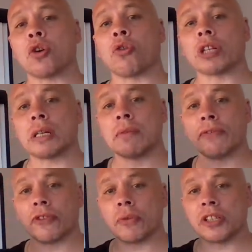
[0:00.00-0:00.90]
or coming
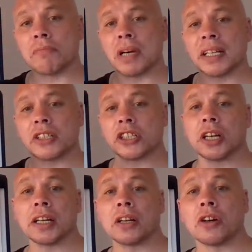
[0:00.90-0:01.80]
through in your mind's
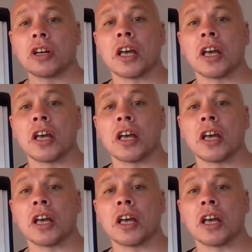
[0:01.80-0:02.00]
dialogue,